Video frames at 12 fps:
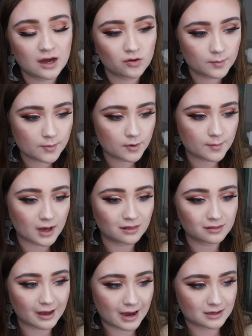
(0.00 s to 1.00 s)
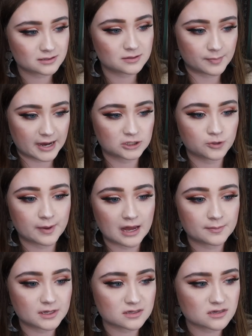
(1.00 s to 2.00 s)
I remember my last batch of
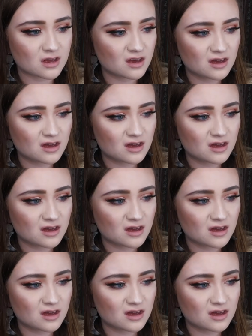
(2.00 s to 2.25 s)
babies